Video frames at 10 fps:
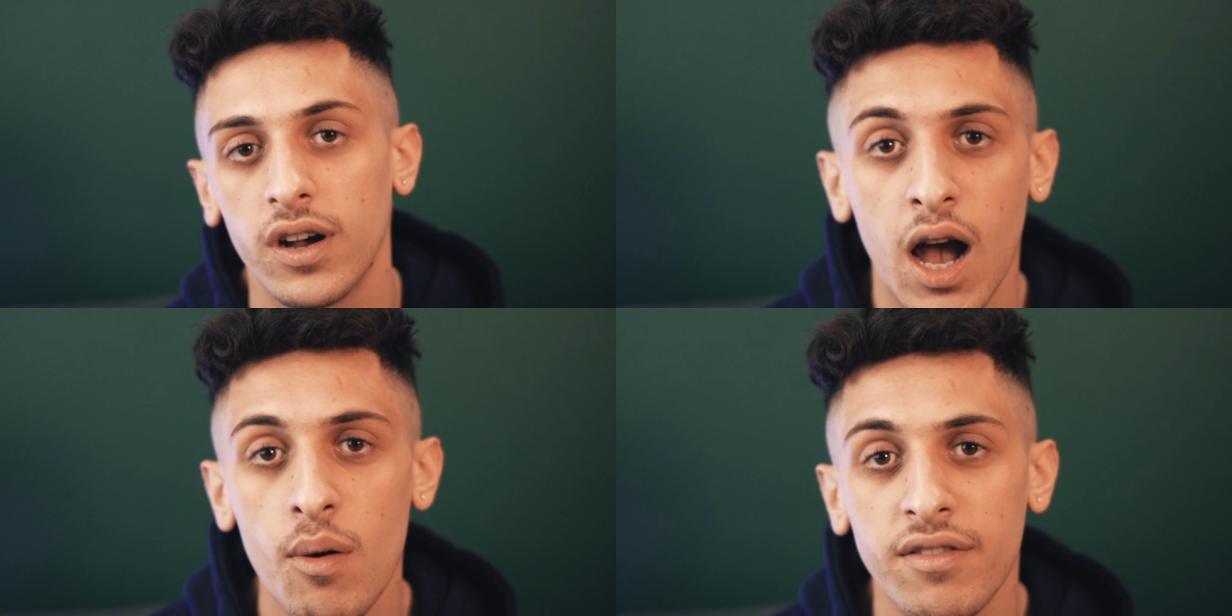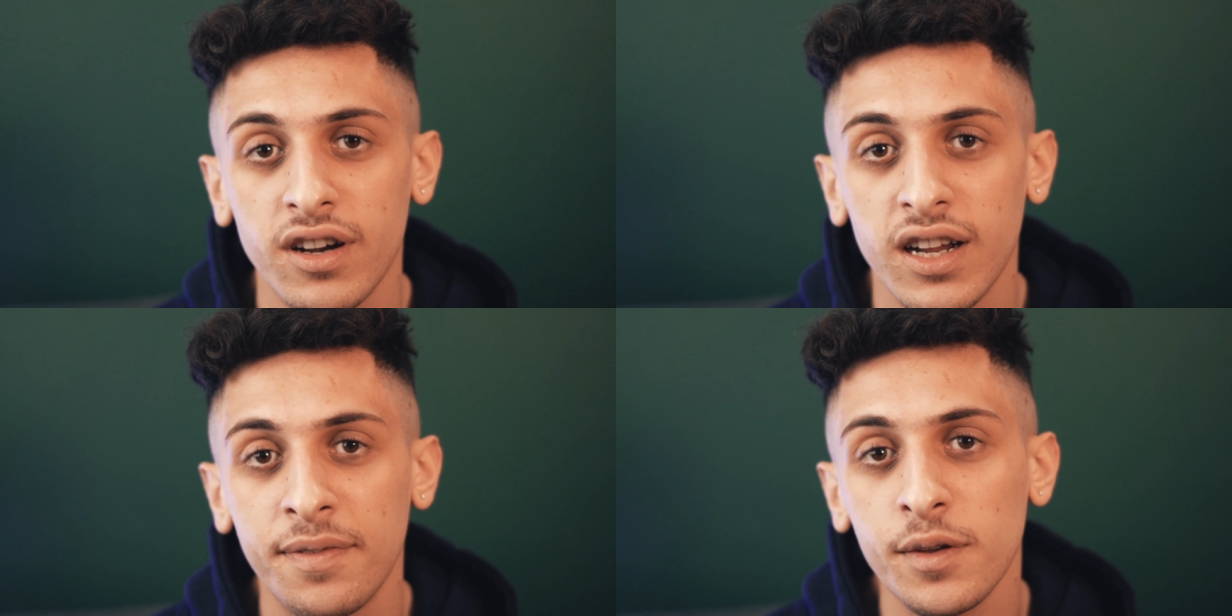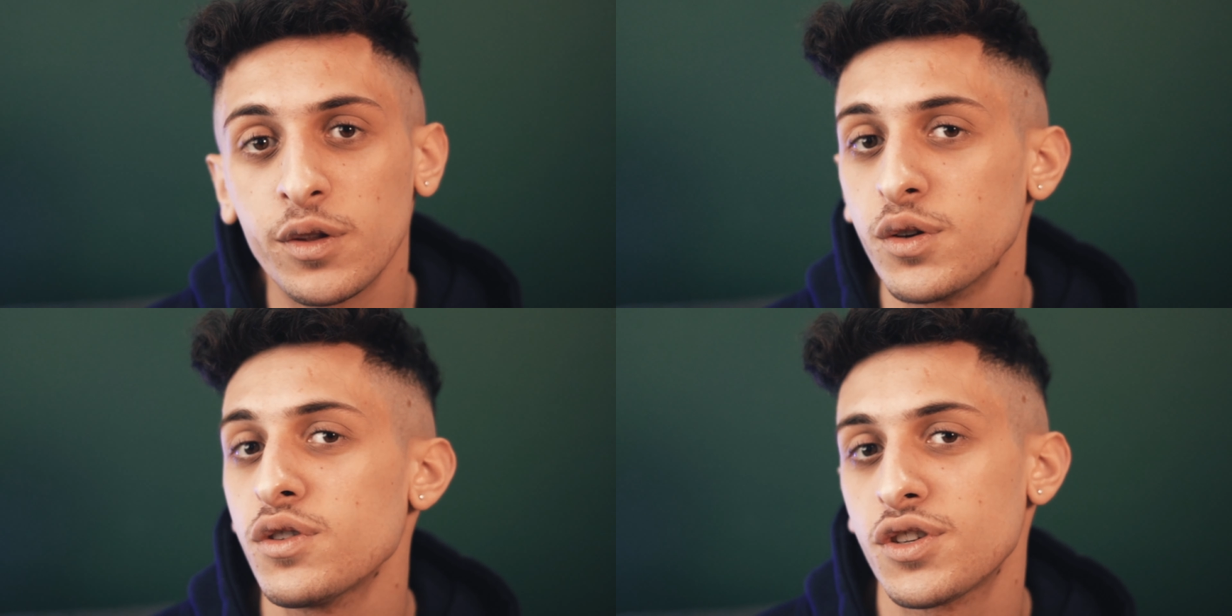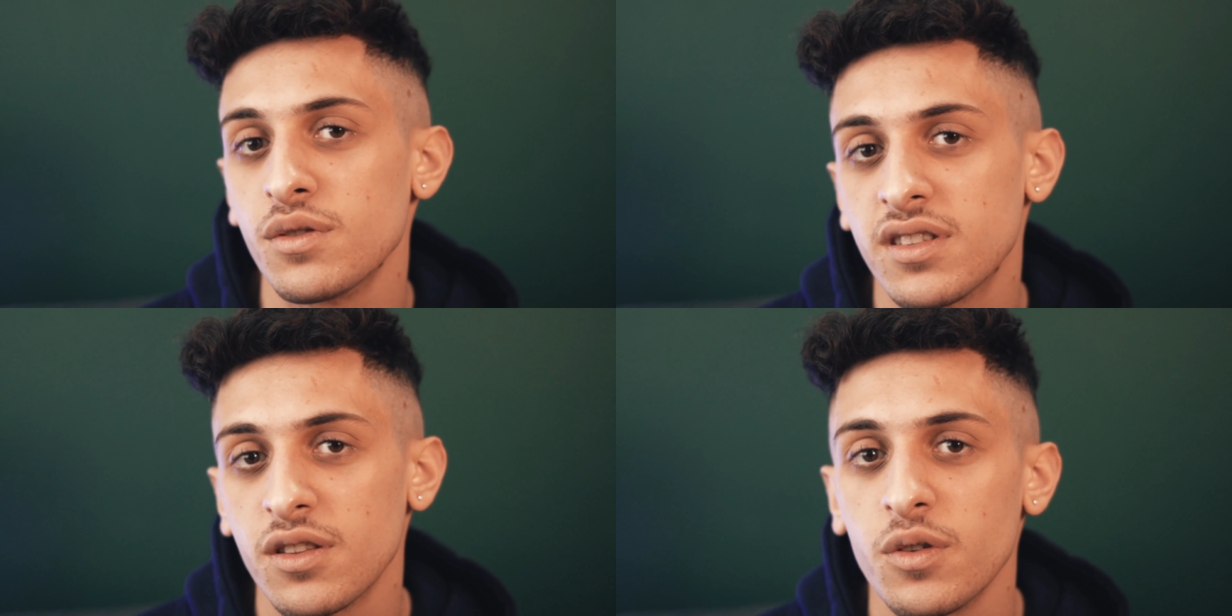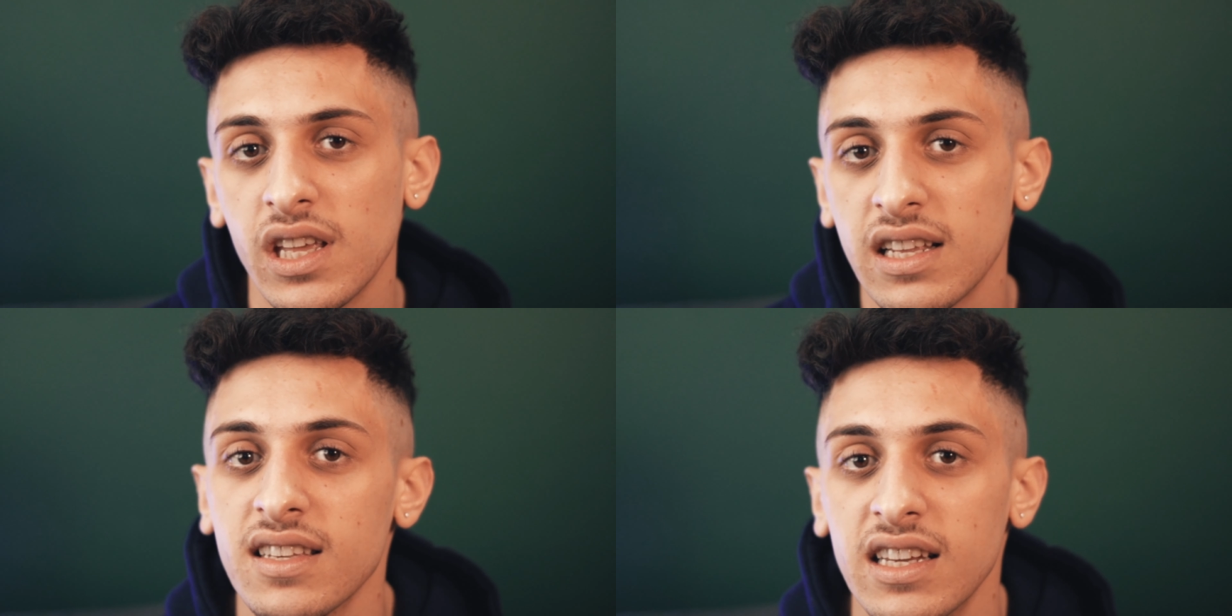However, if you do choose to do this,